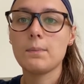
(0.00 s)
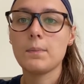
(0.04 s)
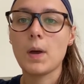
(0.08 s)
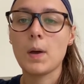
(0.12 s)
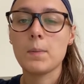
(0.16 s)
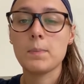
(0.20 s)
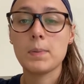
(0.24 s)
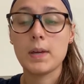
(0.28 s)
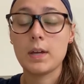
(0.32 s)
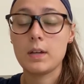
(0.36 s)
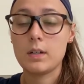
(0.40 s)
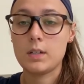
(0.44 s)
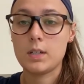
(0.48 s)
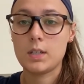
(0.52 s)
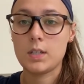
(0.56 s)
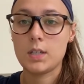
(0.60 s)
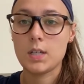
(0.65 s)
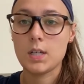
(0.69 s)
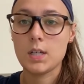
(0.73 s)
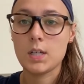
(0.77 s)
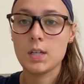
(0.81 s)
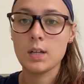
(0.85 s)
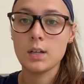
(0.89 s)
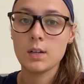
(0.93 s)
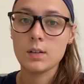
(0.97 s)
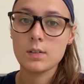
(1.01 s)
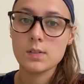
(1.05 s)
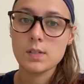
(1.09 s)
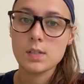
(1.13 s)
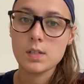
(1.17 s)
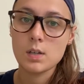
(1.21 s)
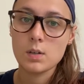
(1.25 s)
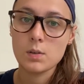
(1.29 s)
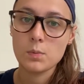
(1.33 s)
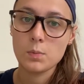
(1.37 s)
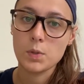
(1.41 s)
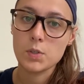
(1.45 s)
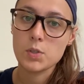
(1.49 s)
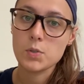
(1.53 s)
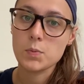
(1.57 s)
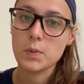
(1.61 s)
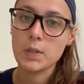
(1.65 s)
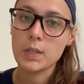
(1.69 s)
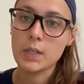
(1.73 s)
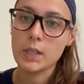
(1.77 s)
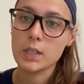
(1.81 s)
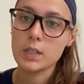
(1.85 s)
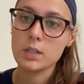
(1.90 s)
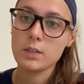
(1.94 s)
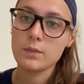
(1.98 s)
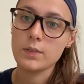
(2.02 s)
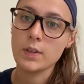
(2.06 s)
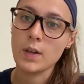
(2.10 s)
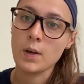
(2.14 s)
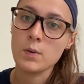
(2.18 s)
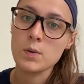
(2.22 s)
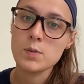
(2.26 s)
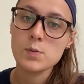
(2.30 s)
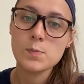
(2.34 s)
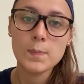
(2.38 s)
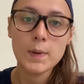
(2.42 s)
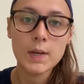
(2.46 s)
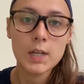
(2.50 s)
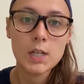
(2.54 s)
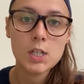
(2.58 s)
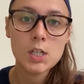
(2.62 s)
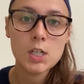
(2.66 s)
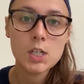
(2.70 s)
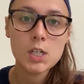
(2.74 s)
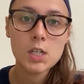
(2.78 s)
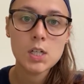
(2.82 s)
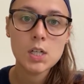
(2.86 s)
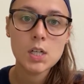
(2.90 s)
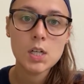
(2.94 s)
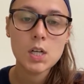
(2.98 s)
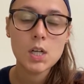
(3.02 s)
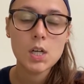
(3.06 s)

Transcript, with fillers: a big Anna and Elsa, which we like the flowers better.